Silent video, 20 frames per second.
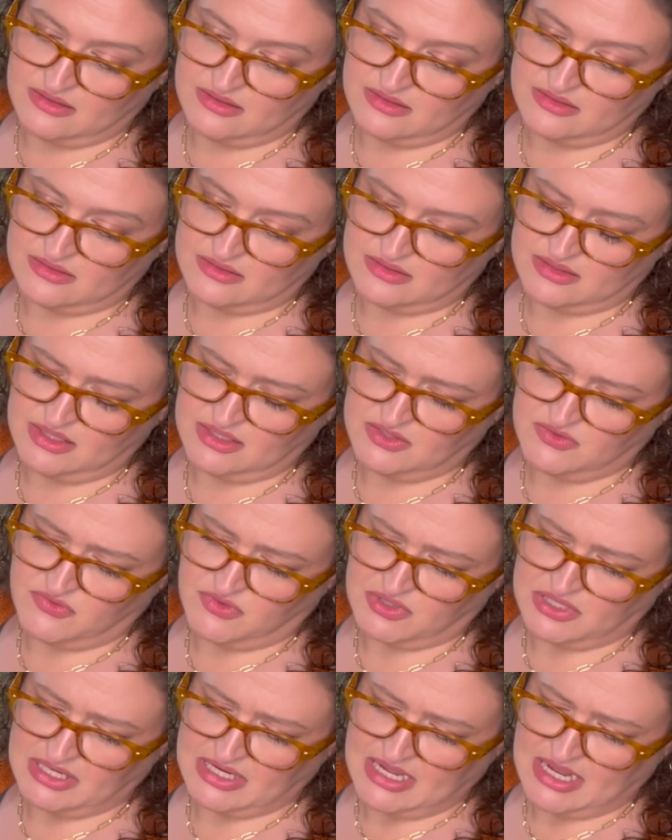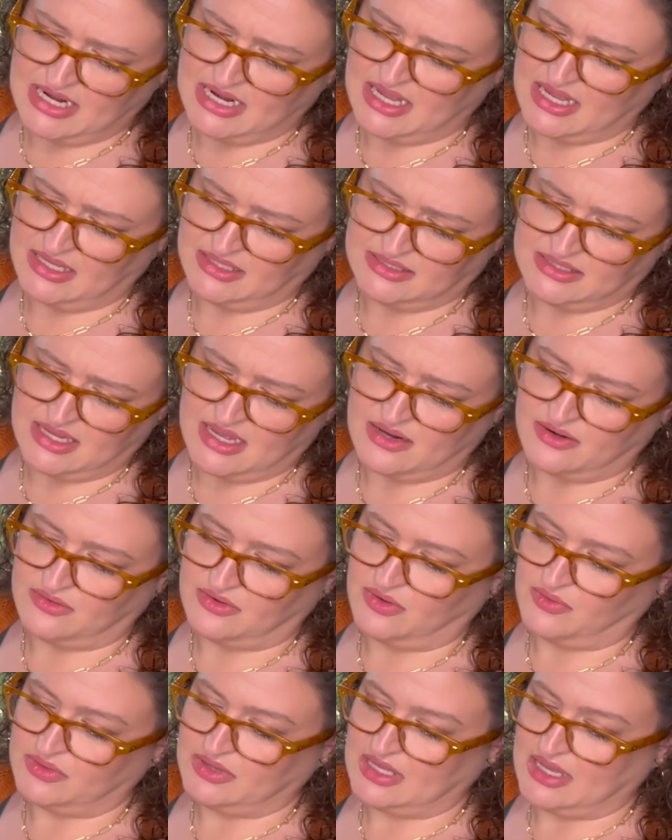649 Xing. I don't
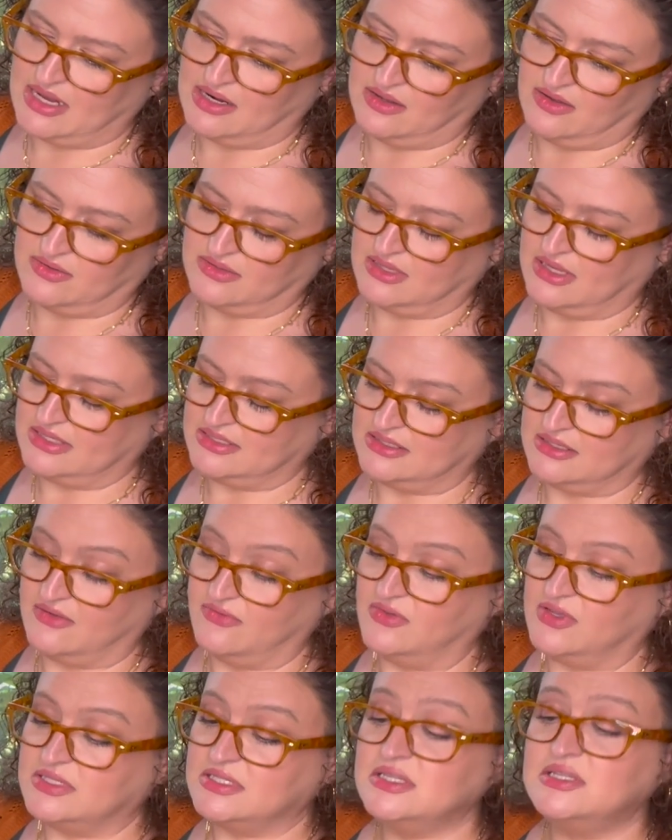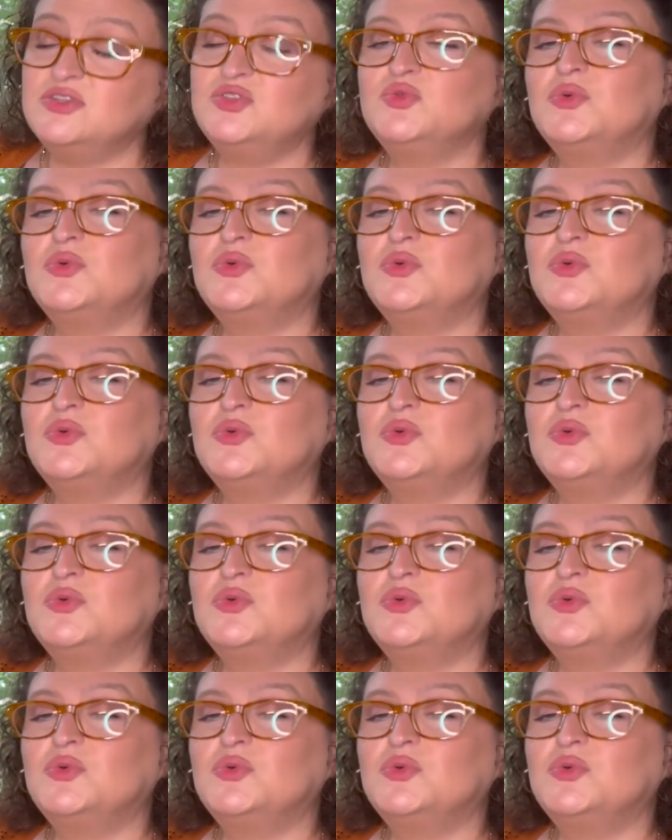know what that all that stuff is. It is